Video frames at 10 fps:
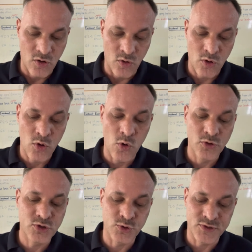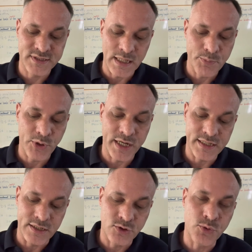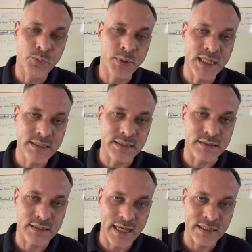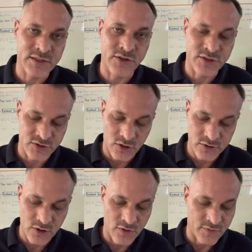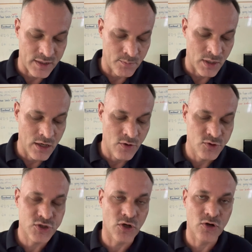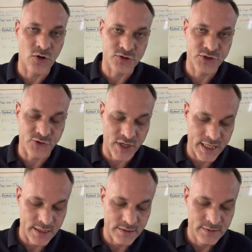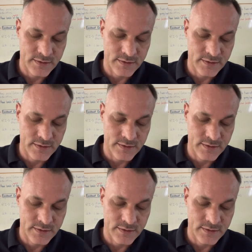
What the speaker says: or cause to separate into pieces as a result of a blow, shock, or strain.